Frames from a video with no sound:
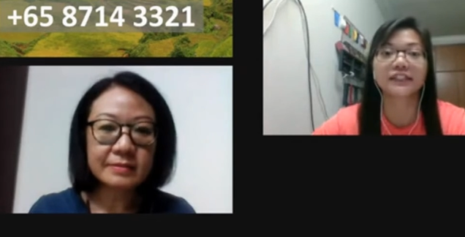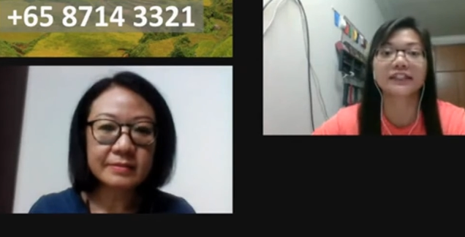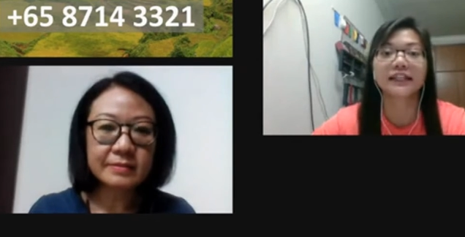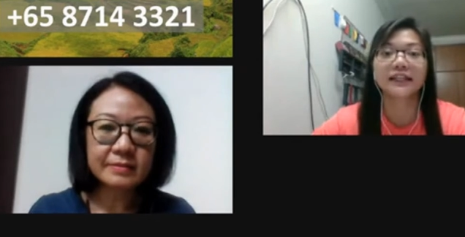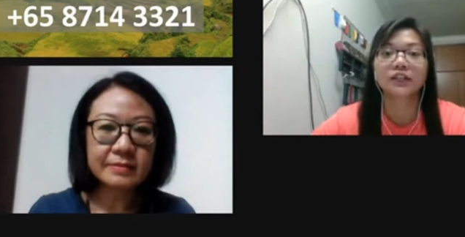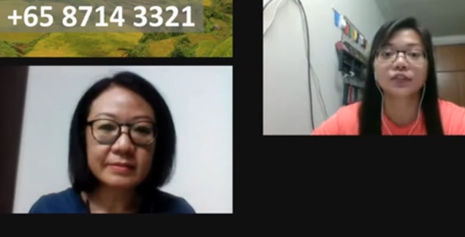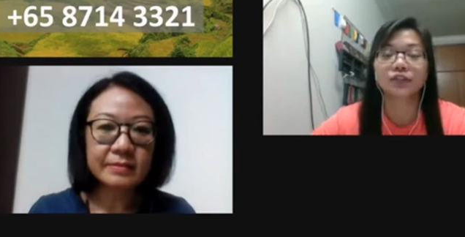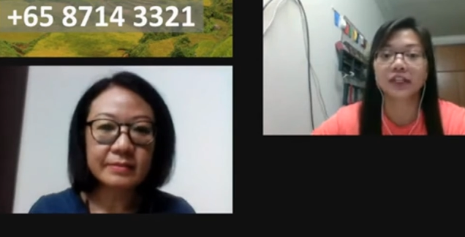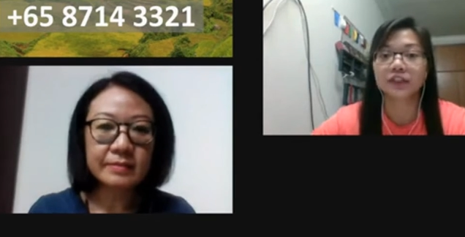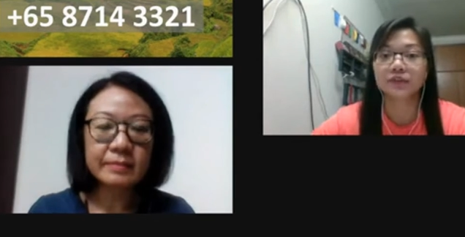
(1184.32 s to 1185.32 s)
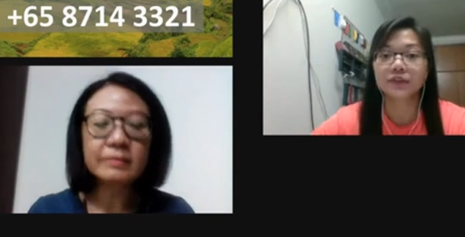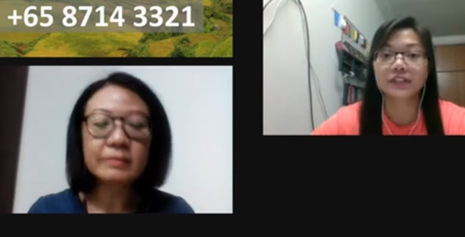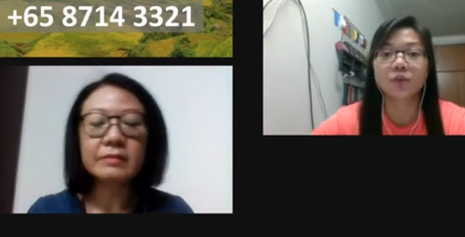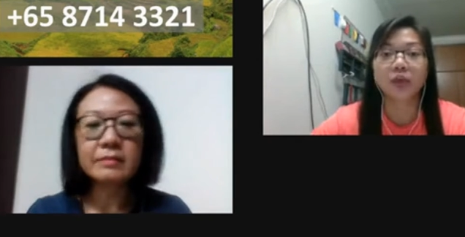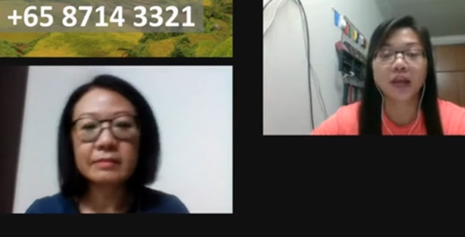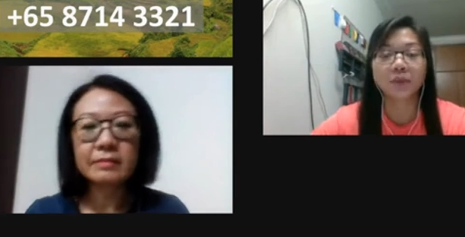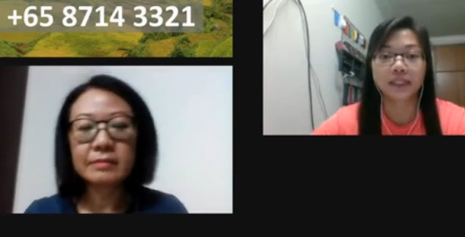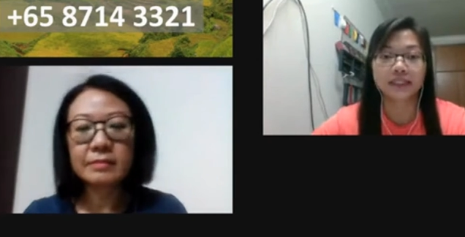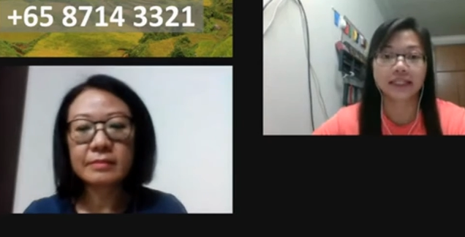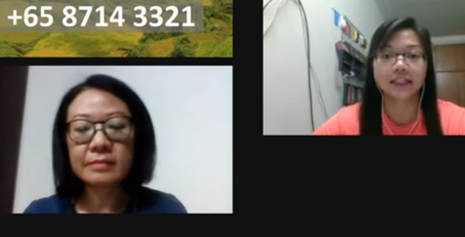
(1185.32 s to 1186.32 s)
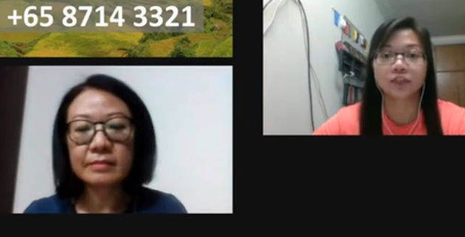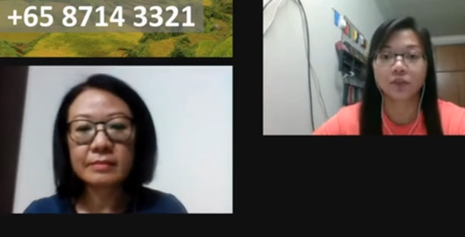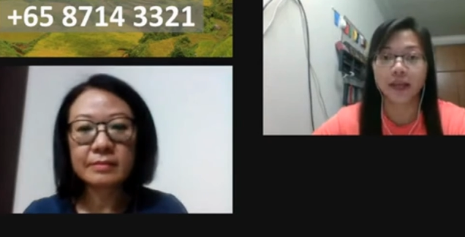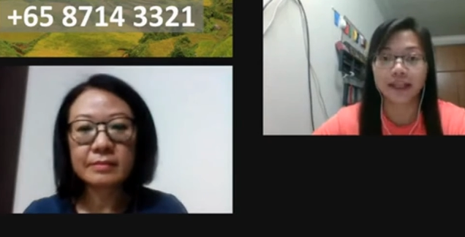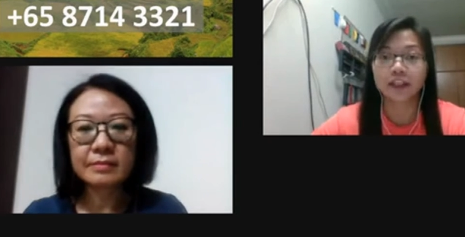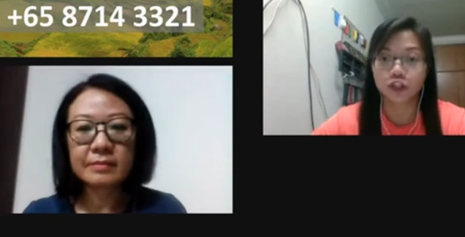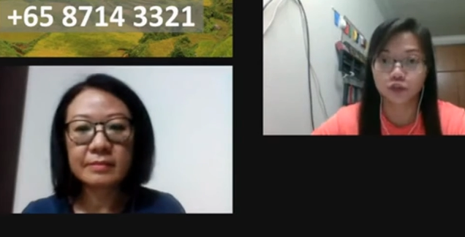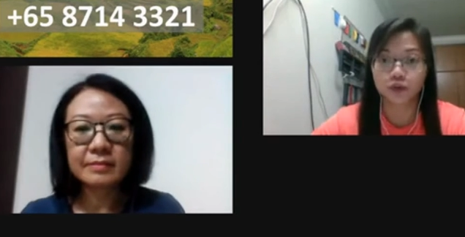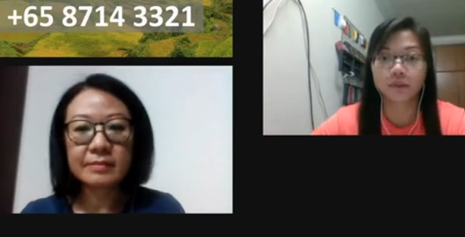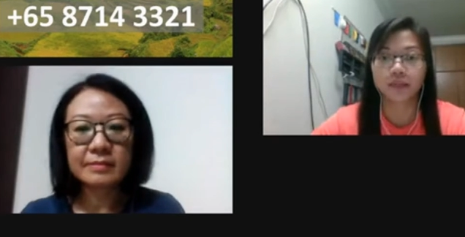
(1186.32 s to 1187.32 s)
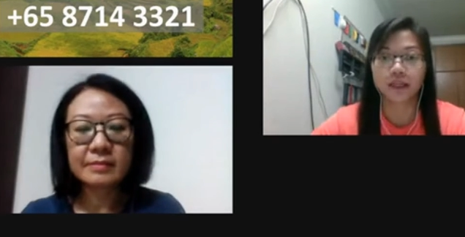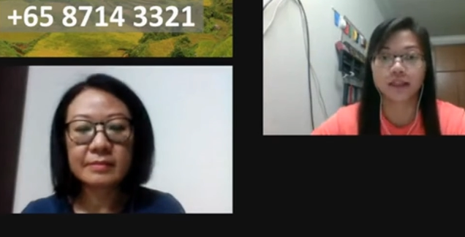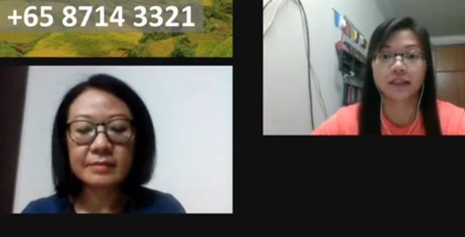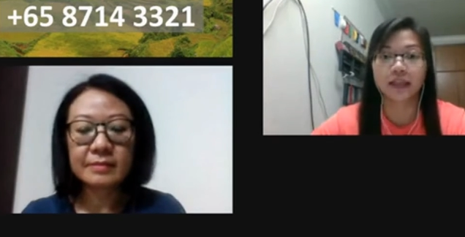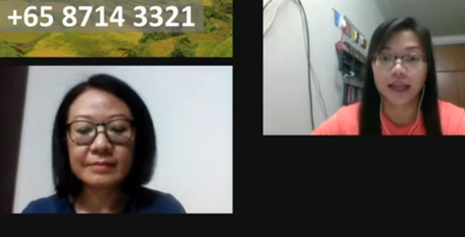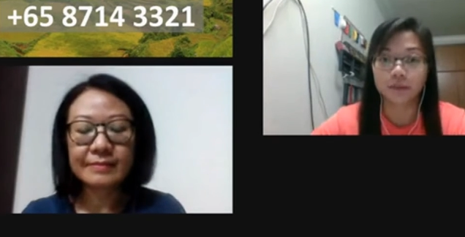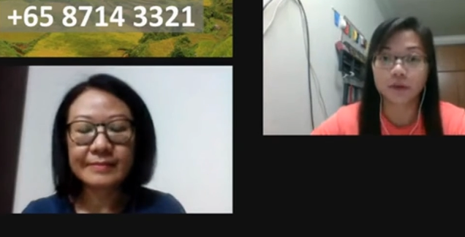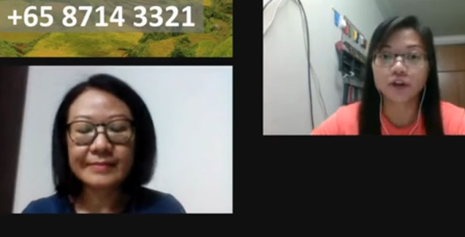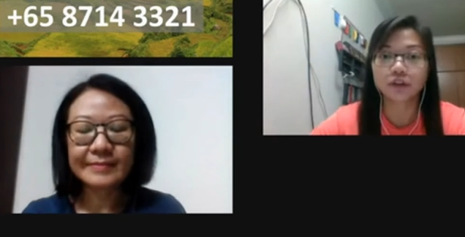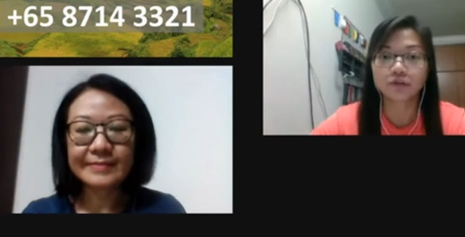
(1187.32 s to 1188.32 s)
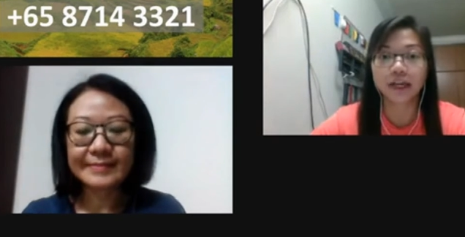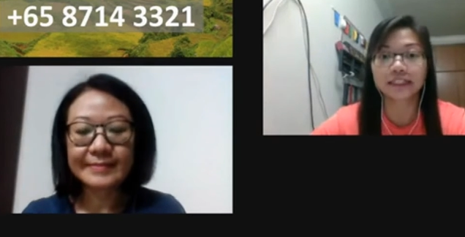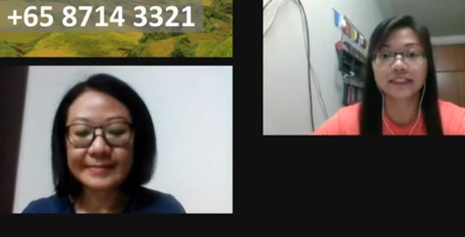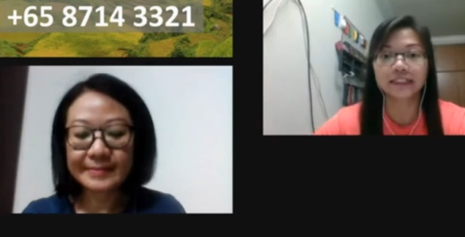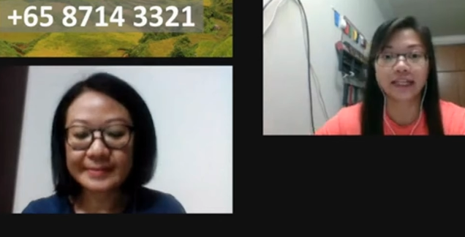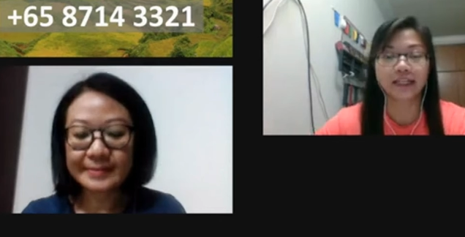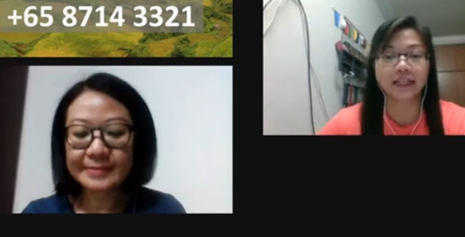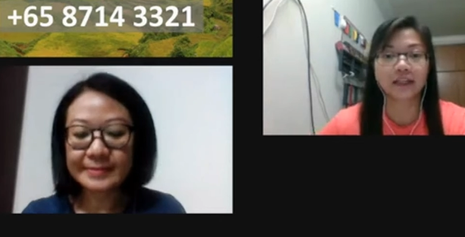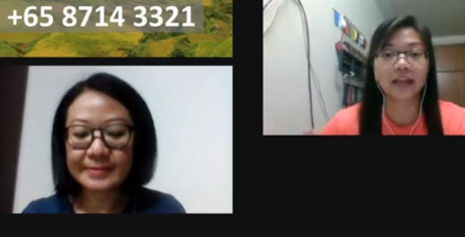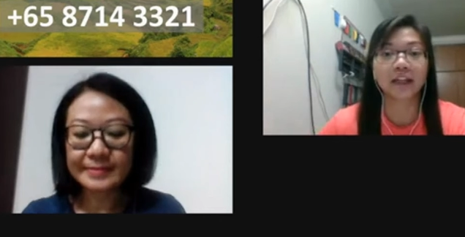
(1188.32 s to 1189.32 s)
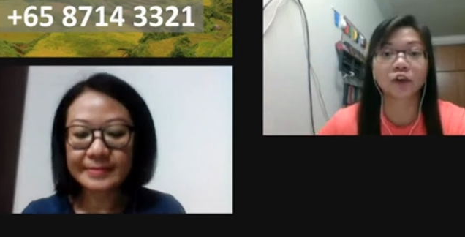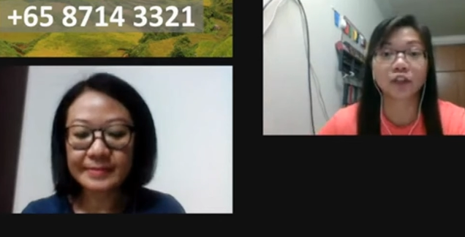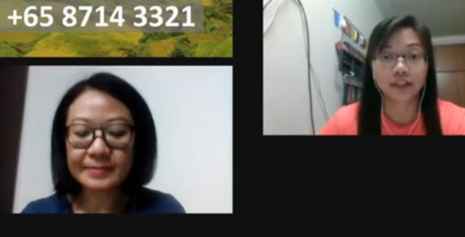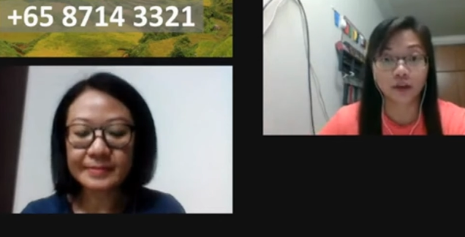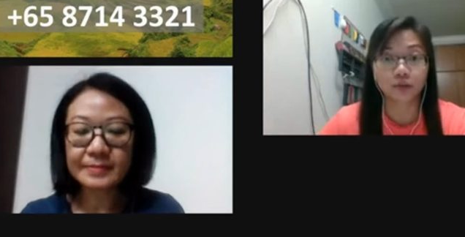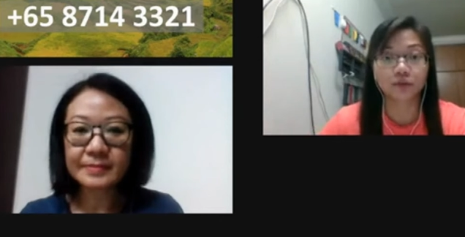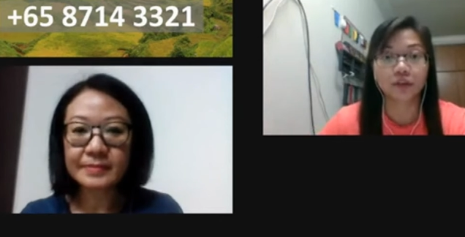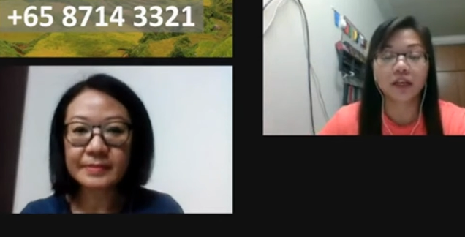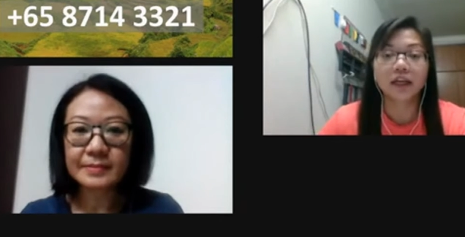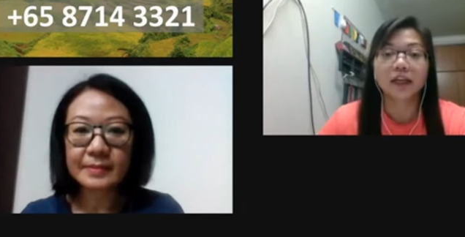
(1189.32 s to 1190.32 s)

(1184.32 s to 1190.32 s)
Speaker 1: first. So that's the mm. reason why we decided to end the trip in the airport rather than in Hanoi town.